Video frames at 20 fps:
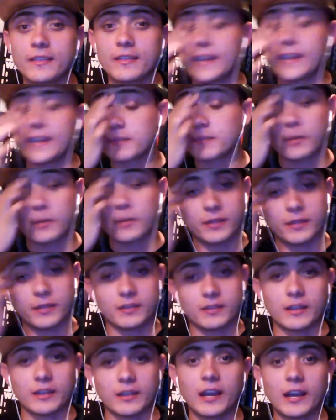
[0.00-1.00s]
That's my big
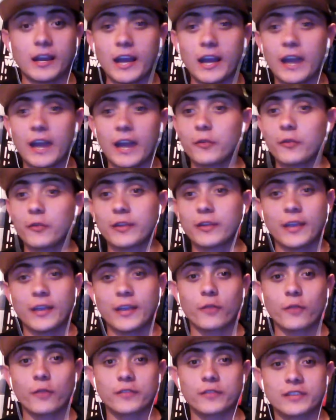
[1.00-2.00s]
thing. I don't
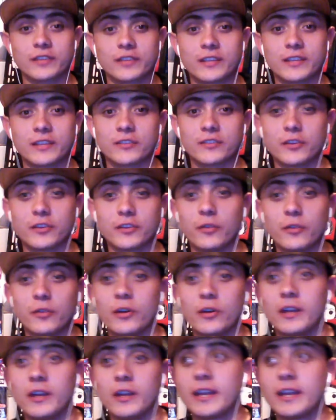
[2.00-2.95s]
care if we change, you know,